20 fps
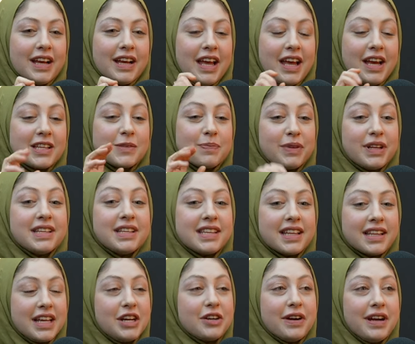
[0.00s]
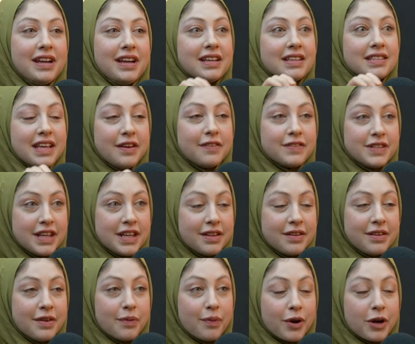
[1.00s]
explicitly creating safety in the
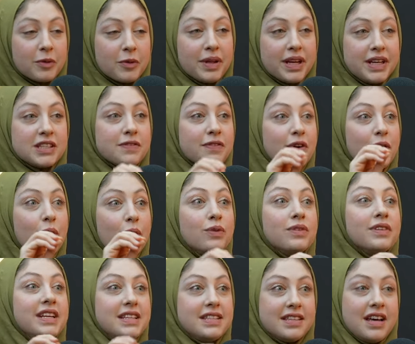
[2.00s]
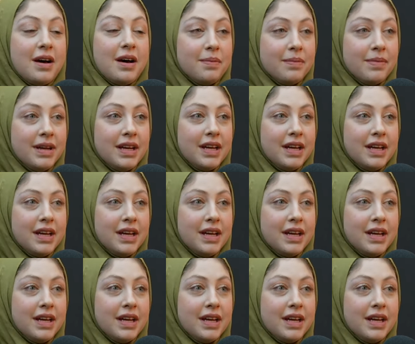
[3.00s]
workplace for only some.